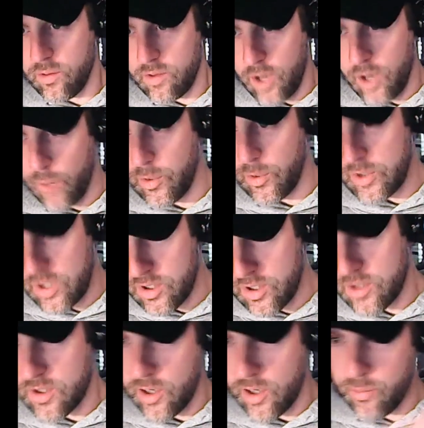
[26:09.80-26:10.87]
couple
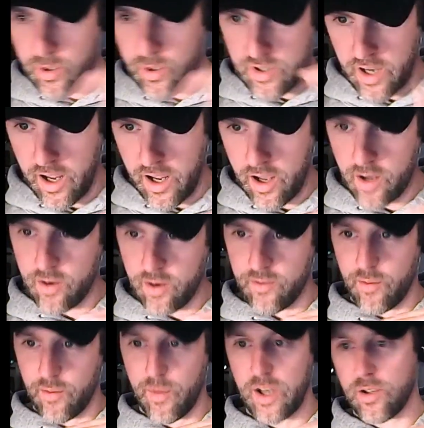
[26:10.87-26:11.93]
titches up or down. If
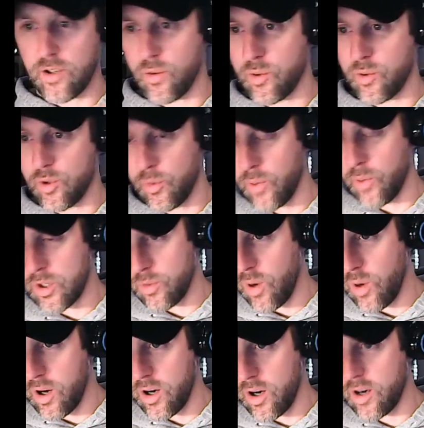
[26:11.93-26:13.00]
am I doing too much
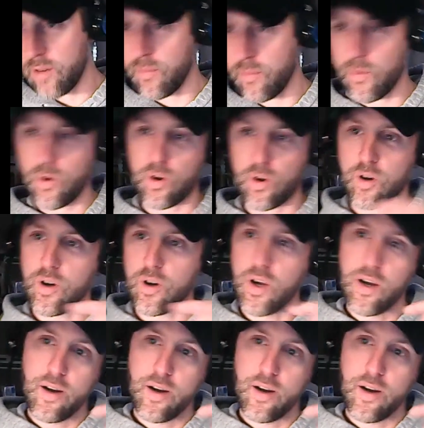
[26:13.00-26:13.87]
water or